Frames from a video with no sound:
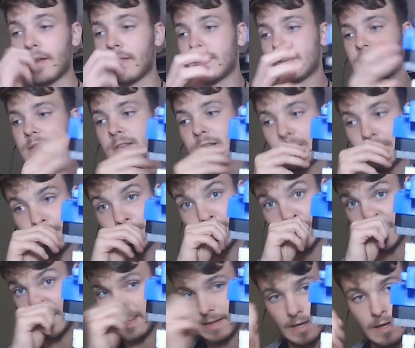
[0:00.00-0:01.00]
of this is glued
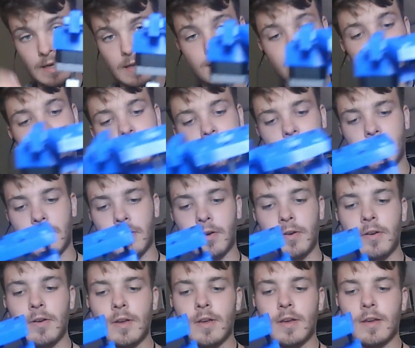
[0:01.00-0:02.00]
together yet, so
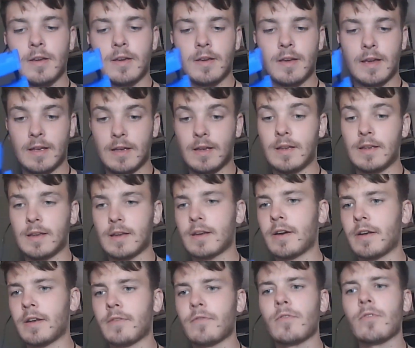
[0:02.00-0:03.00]
it
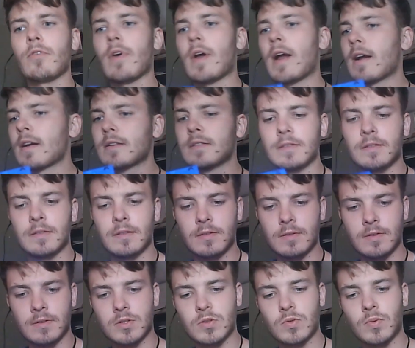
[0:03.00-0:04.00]
kind of cracks
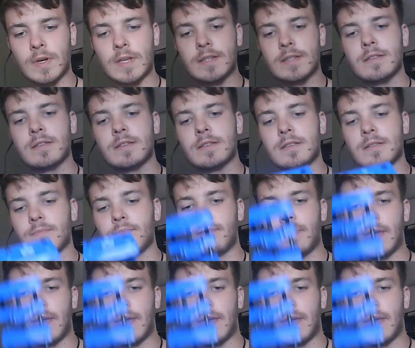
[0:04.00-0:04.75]
and twists and